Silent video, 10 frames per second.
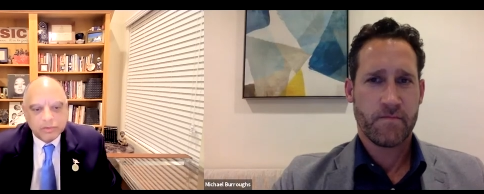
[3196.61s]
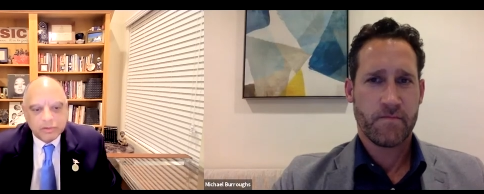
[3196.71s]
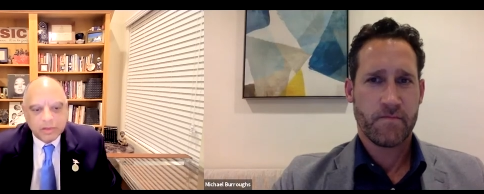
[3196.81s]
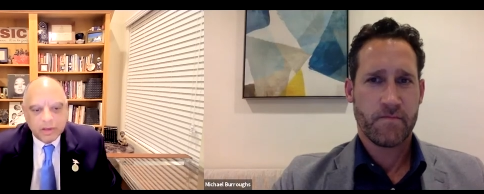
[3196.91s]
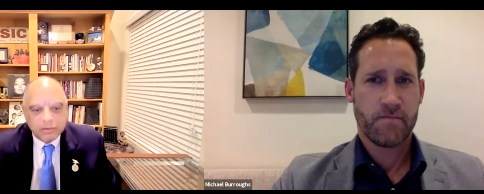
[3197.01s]

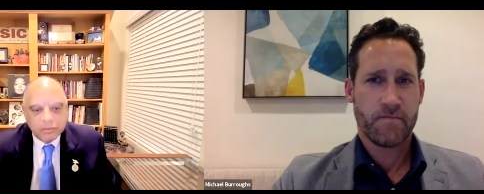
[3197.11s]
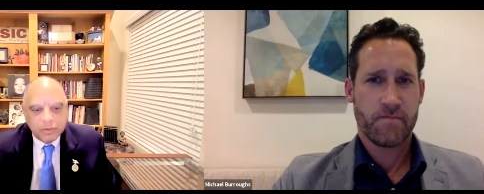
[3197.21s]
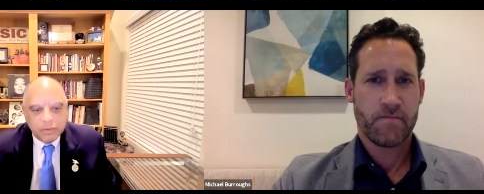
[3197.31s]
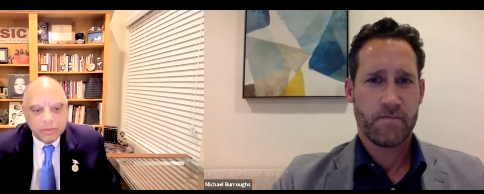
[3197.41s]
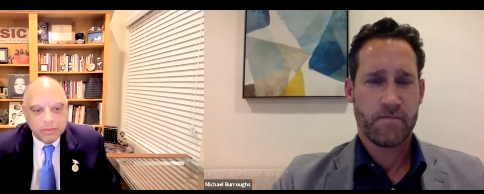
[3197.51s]

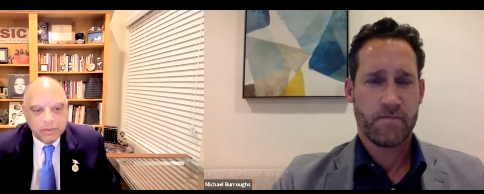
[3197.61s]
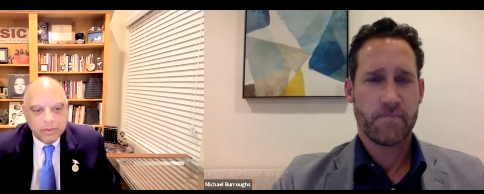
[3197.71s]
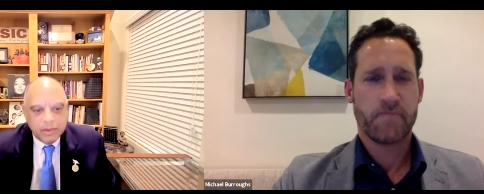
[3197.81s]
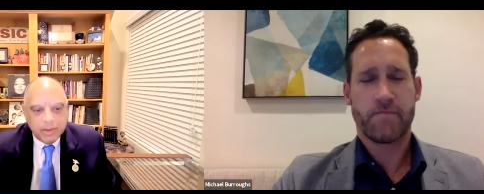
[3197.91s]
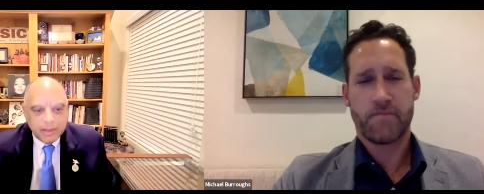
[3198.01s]
Speaker 1: successful?
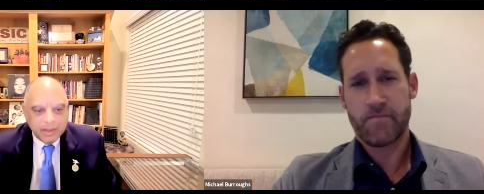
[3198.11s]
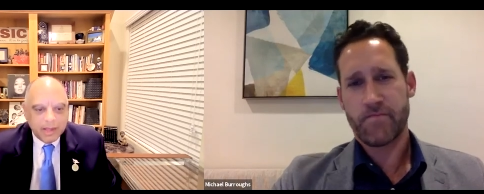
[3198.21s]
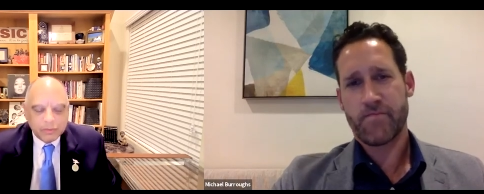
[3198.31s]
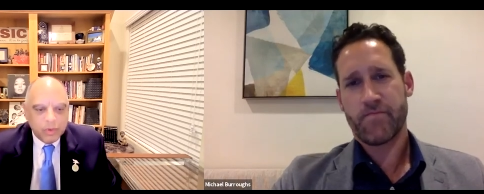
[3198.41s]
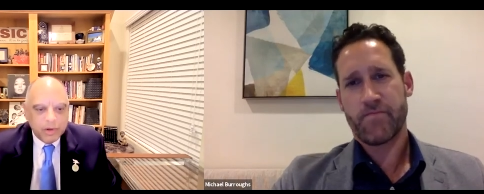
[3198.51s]
And
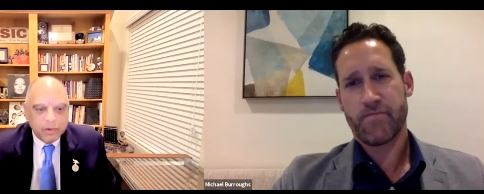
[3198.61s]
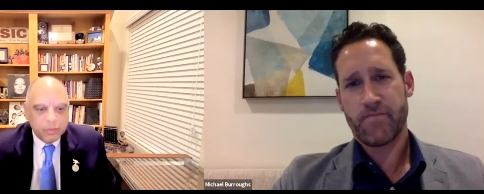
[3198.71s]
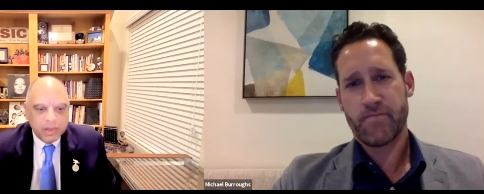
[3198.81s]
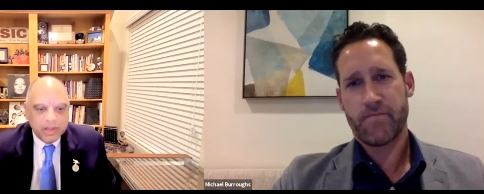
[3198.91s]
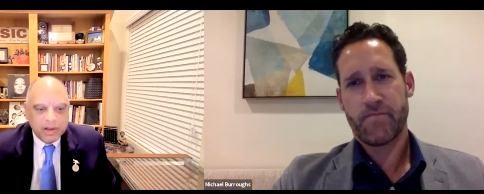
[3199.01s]
that's what it
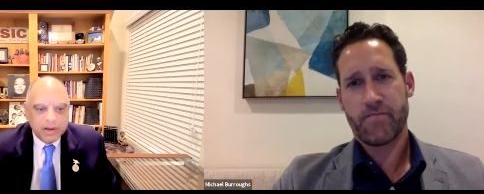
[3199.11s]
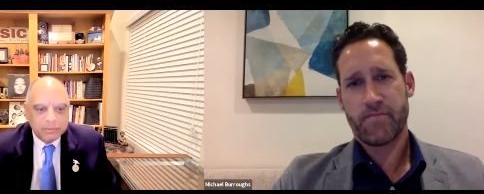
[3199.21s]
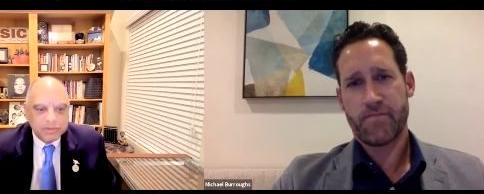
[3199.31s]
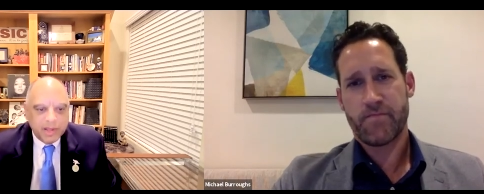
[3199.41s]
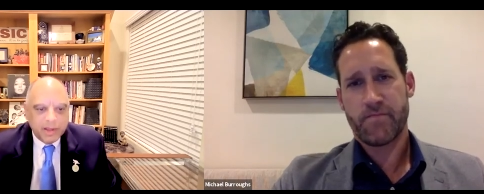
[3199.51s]
really
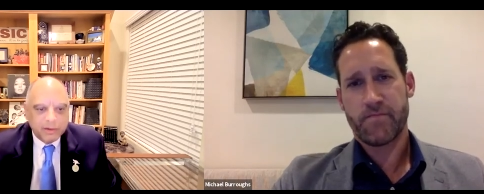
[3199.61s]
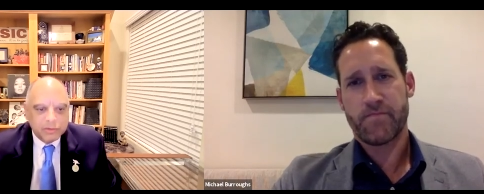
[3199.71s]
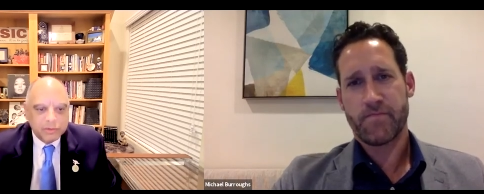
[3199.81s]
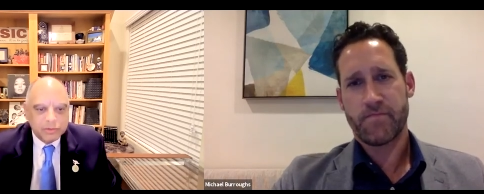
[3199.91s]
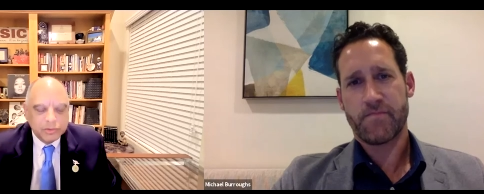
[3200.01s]
comes
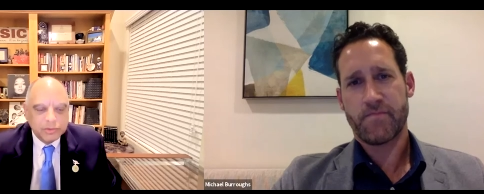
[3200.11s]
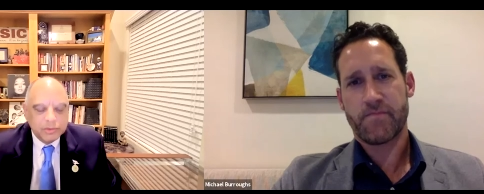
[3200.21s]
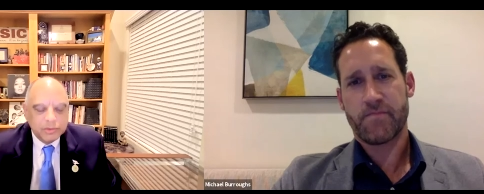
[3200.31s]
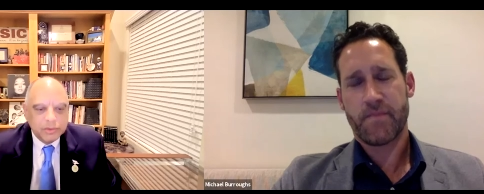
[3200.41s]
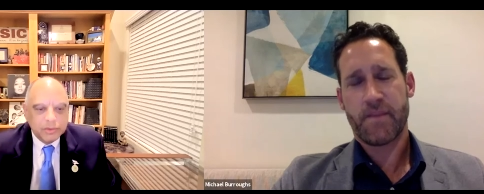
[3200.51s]
down to.
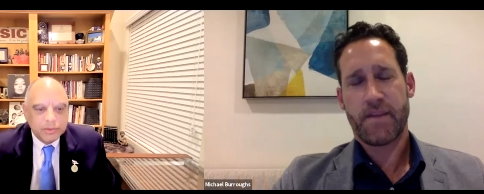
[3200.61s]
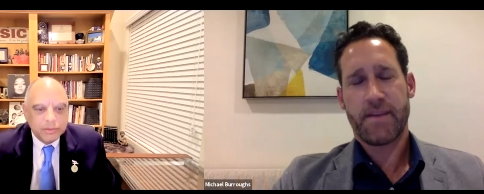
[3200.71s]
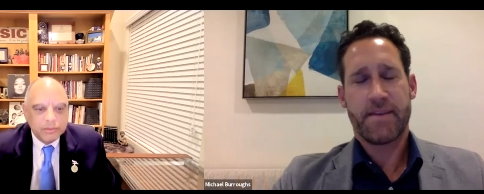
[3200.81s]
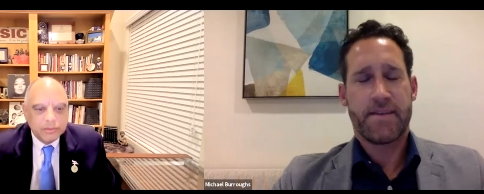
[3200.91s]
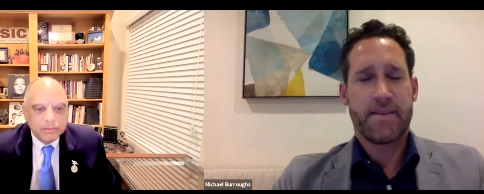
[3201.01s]

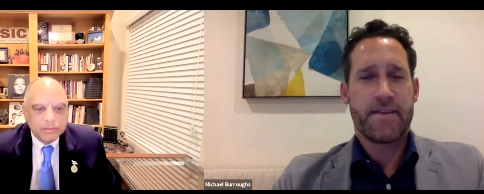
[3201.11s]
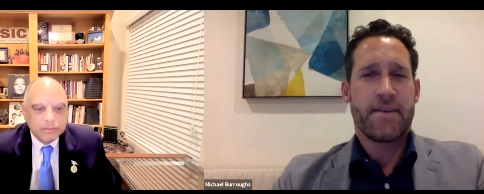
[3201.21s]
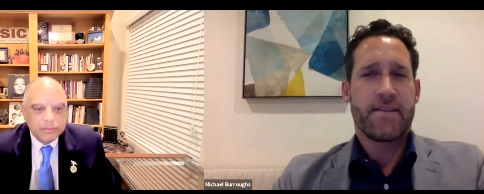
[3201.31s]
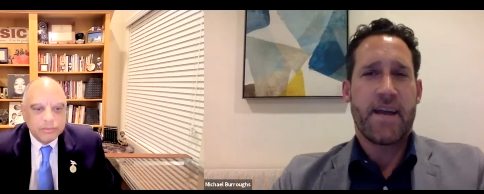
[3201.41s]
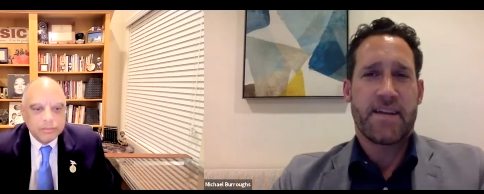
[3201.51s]

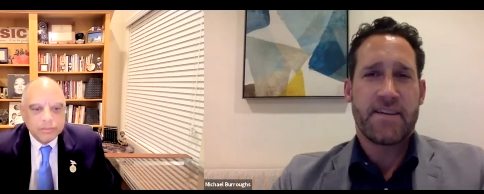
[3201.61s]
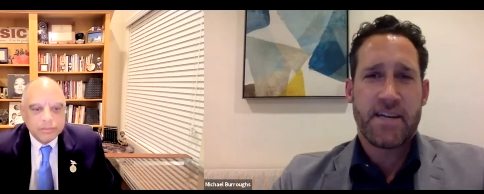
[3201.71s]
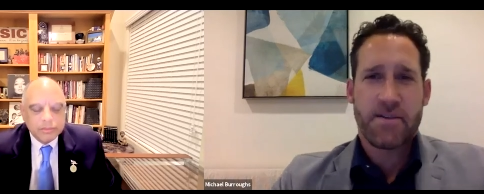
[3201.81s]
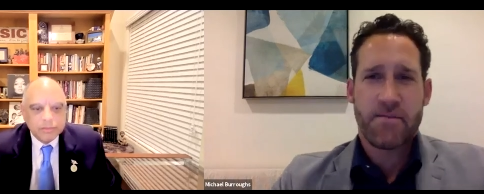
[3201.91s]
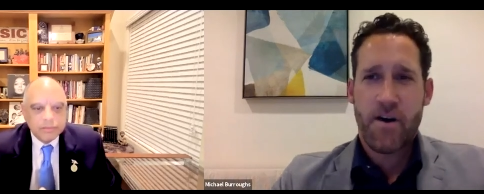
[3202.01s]
Speaker 2: Thank you,
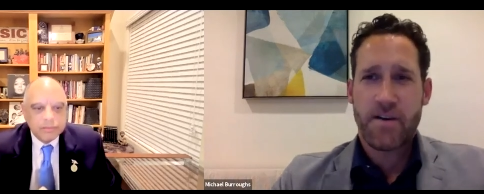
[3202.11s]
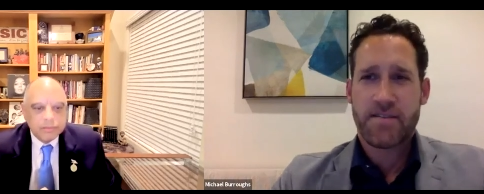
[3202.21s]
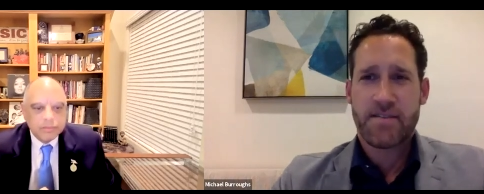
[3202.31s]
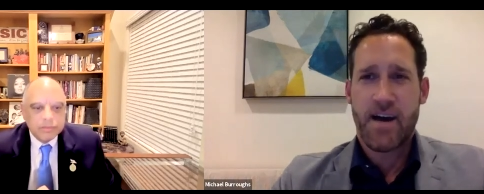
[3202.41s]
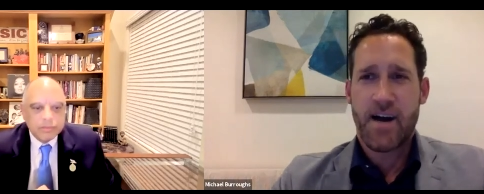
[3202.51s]
Dr.
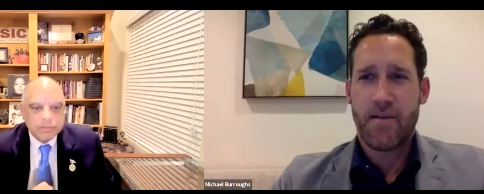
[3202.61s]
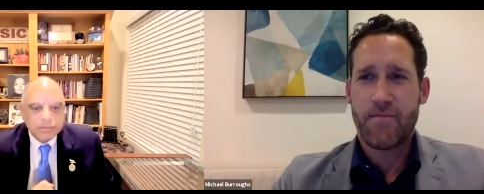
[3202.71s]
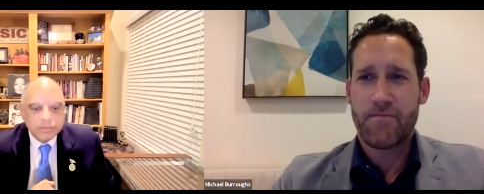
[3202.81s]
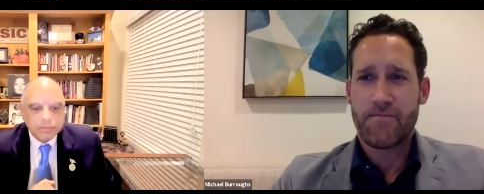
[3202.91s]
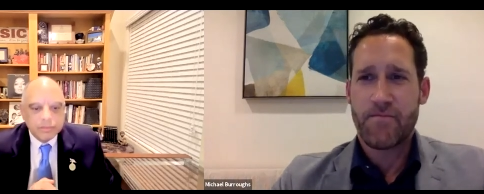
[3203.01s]
Wallace.
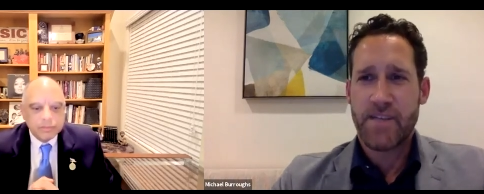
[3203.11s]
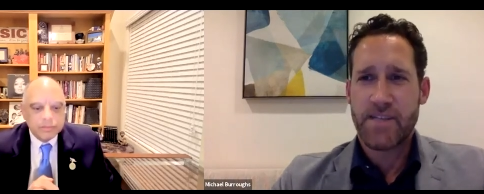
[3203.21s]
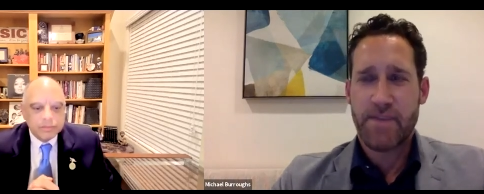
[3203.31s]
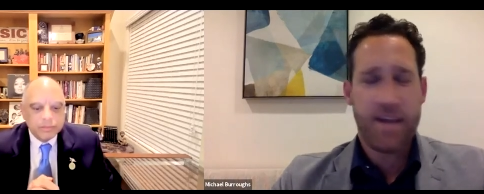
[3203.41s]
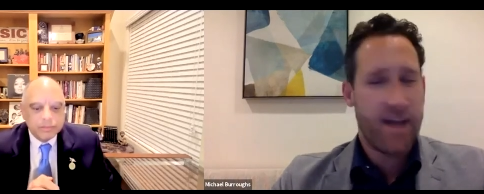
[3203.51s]
Um,
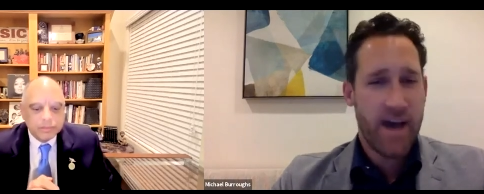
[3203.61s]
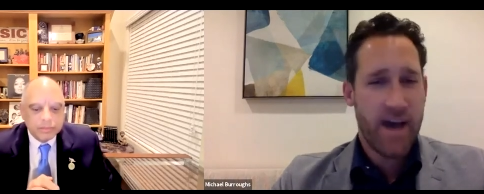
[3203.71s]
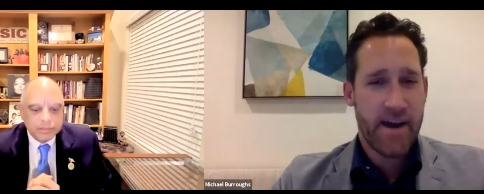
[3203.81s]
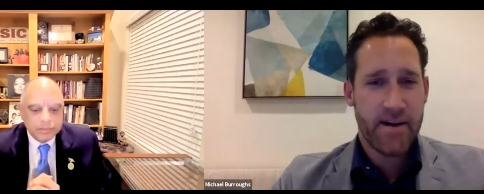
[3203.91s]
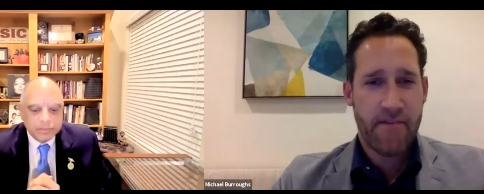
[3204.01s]
it's been an
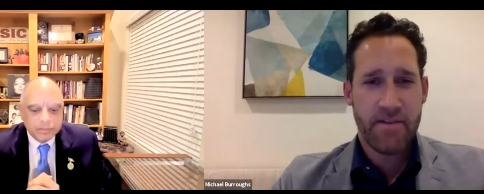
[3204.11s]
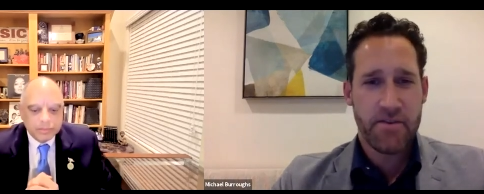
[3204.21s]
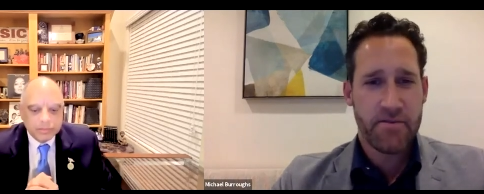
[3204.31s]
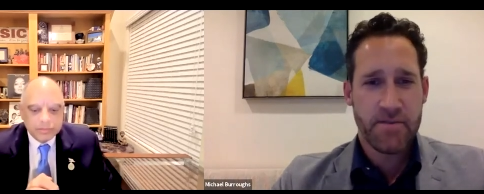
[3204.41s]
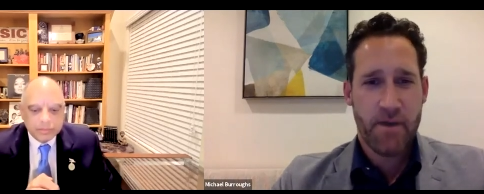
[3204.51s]
honor
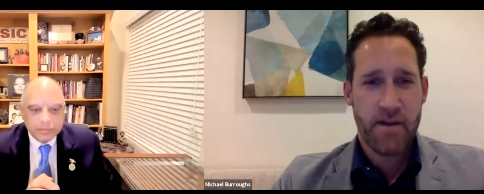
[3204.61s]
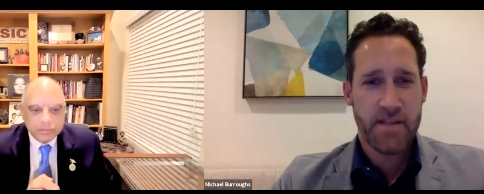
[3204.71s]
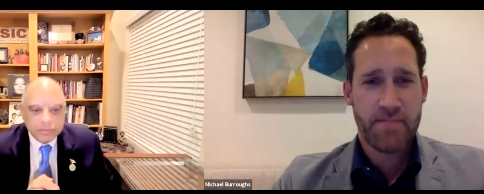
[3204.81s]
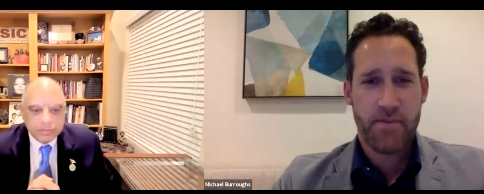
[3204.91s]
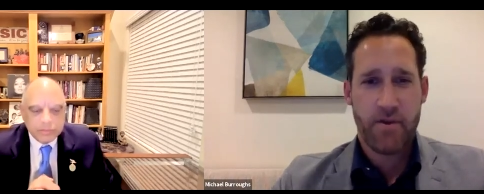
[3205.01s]
having you as
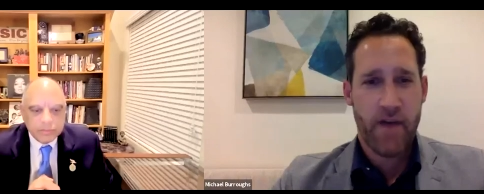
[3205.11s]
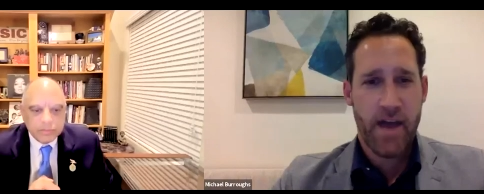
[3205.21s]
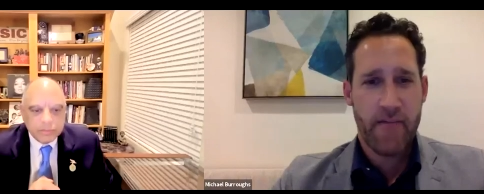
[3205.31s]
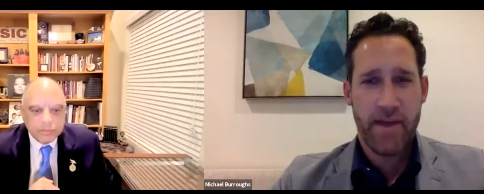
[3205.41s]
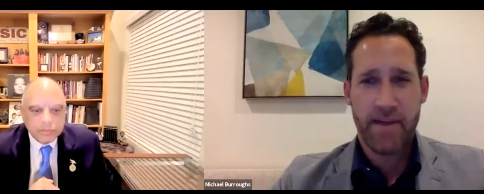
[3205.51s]
part of this
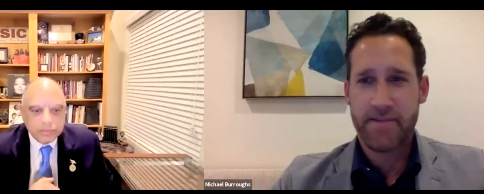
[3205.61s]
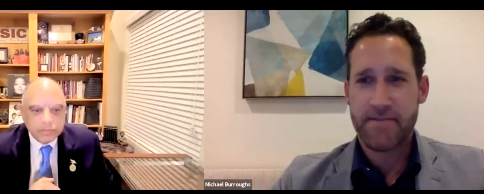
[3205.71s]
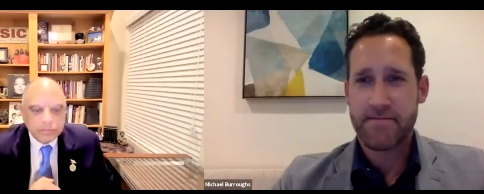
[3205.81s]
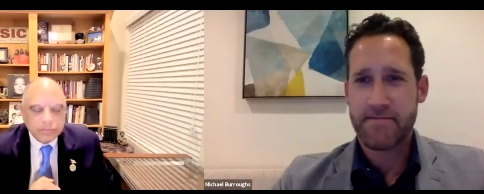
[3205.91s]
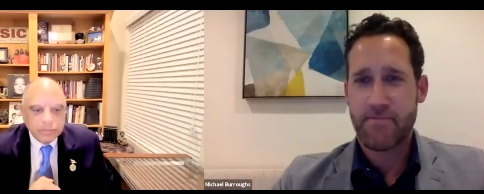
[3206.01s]
program
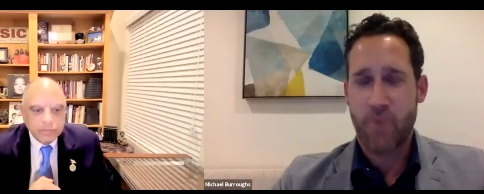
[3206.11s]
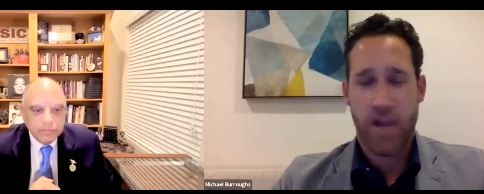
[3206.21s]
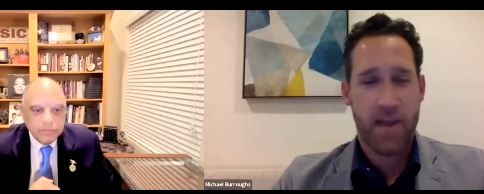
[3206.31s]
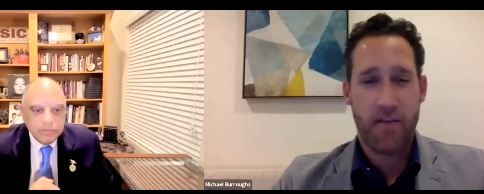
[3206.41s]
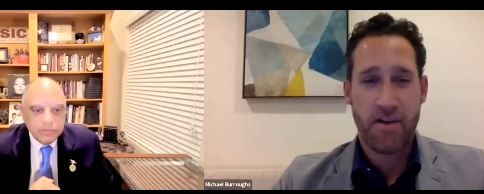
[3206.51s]
and working